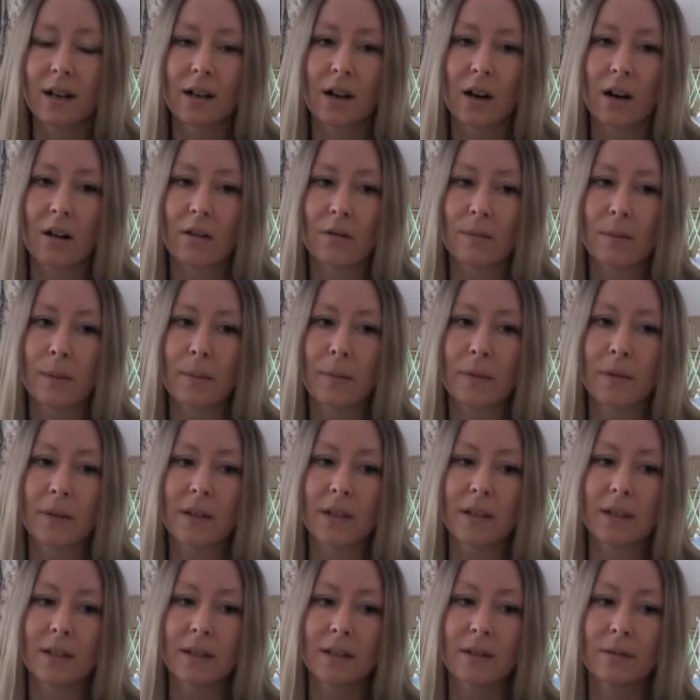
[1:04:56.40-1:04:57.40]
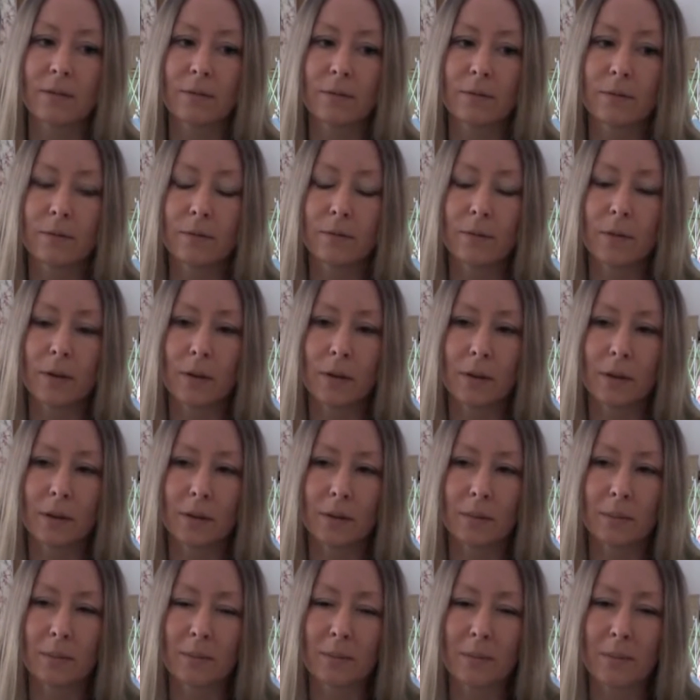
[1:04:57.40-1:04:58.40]
can't remember the full
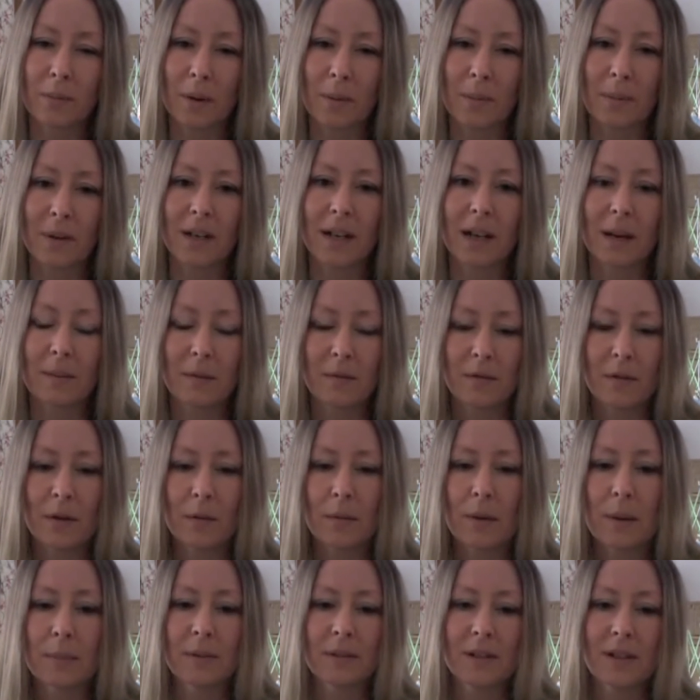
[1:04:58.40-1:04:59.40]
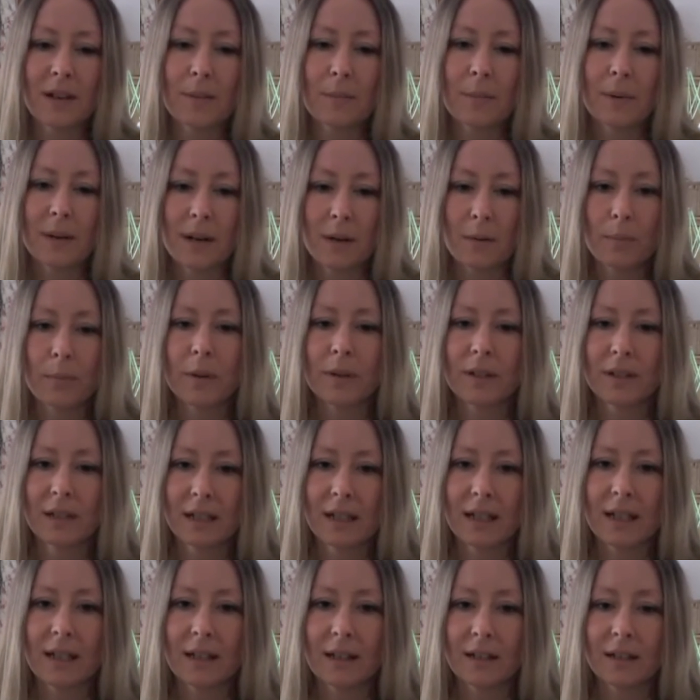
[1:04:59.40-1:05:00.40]
proper name of her website, but I'll put
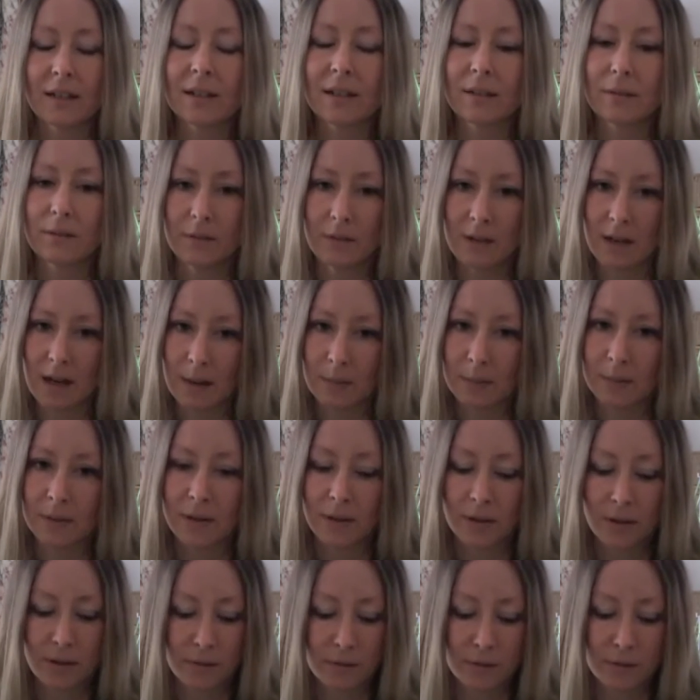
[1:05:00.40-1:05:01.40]
it here absolutely